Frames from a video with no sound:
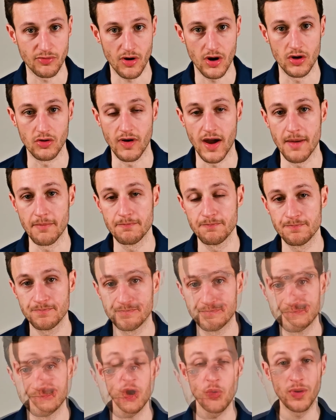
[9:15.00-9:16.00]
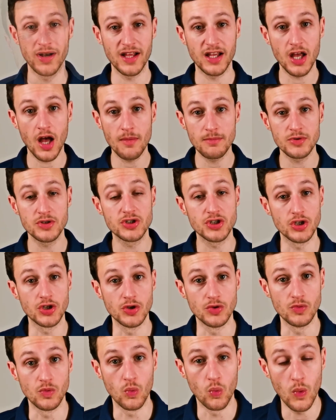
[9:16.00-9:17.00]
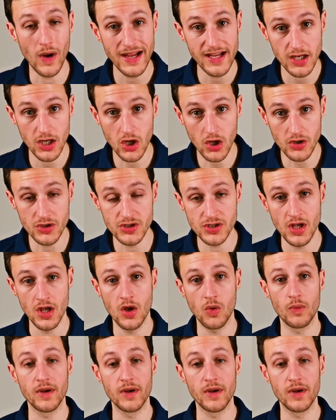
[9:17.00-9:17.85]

program. When it comes to weight loss,